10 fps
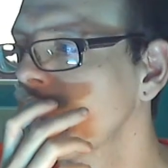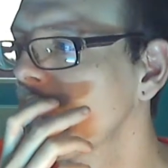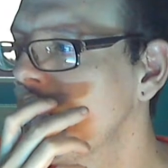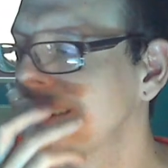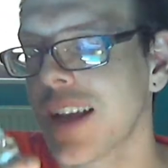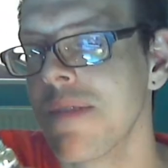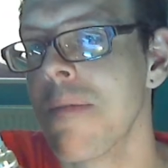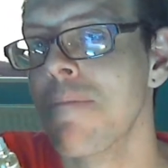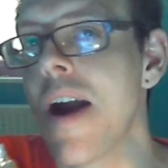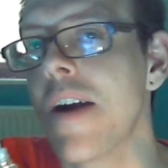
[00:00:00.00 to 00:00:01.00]
it's like an
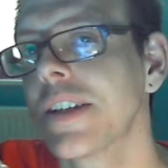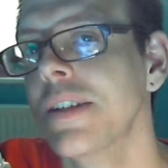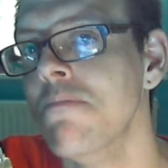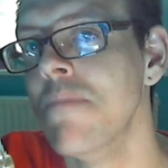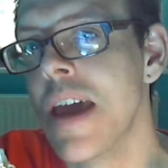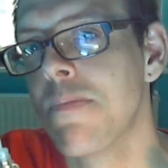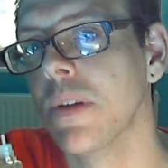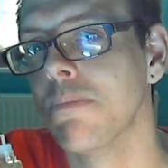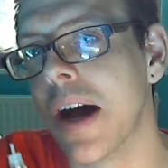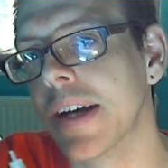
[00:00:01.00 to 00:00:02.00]
American
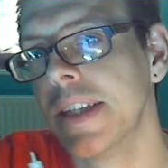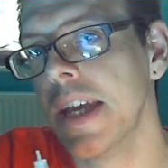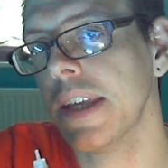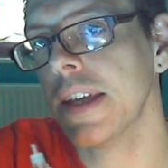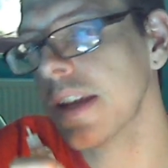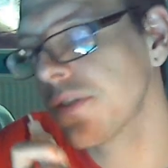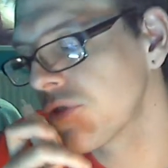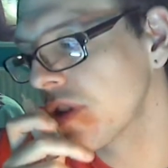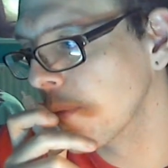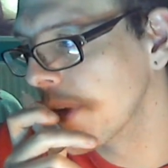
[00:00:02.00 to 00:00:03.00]
maple pancake you get
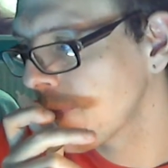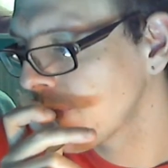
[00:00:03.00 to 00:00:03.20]
straight away.